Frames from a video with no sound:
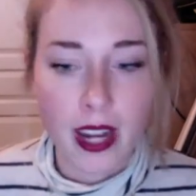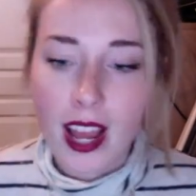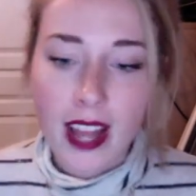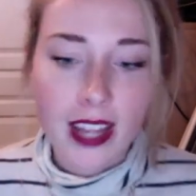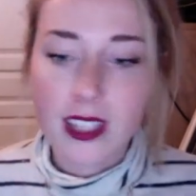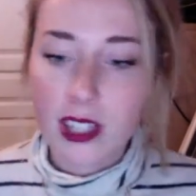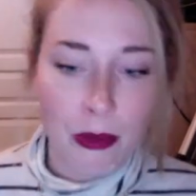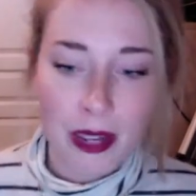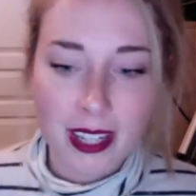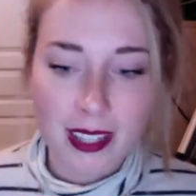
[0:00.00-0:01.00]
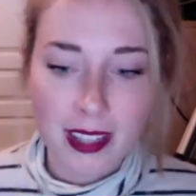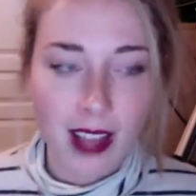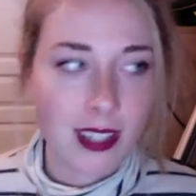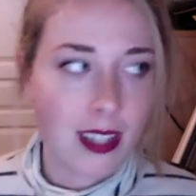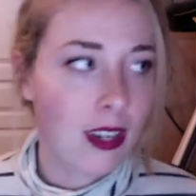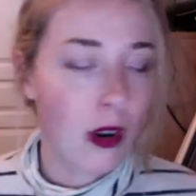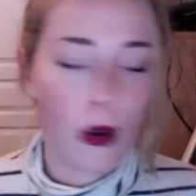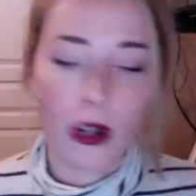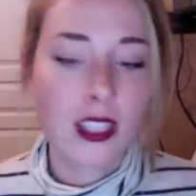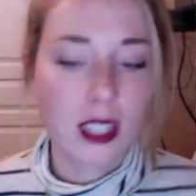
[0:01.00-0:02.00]
can still be an assassin, or can
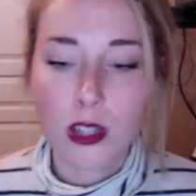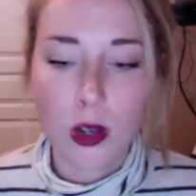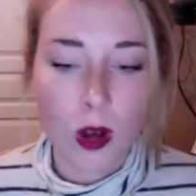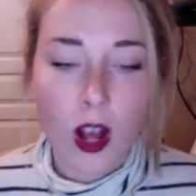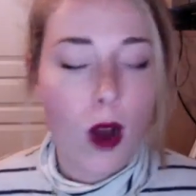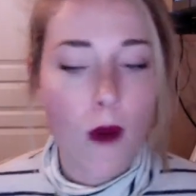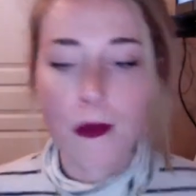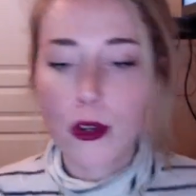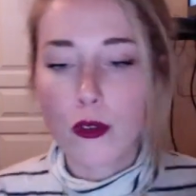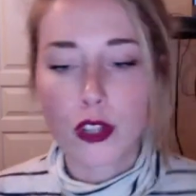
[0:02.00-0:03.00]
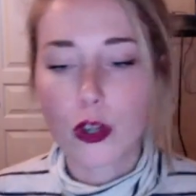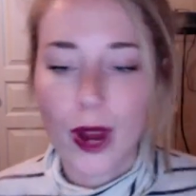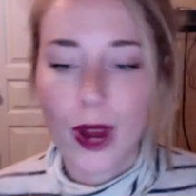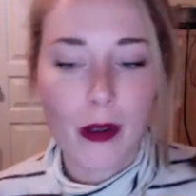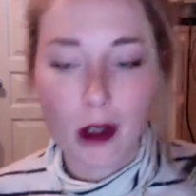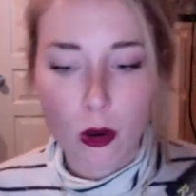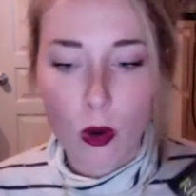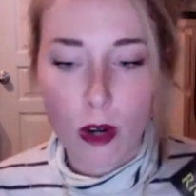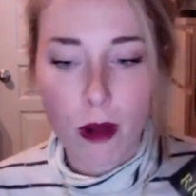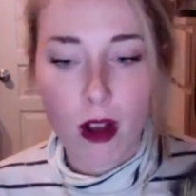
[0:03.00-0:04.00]
still maneuver their way around court
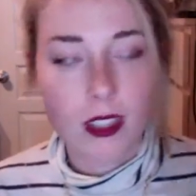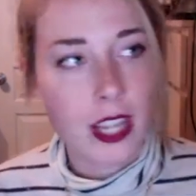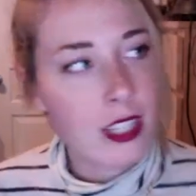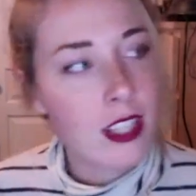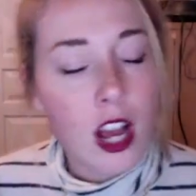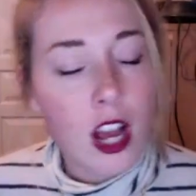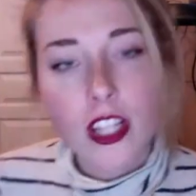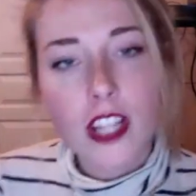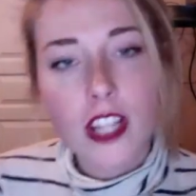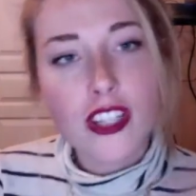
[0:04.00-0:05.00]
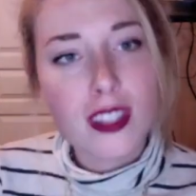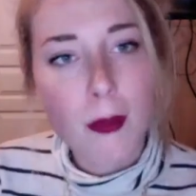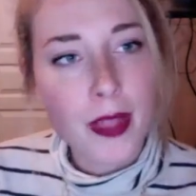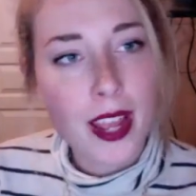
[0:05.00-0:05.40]
politics. So that's just something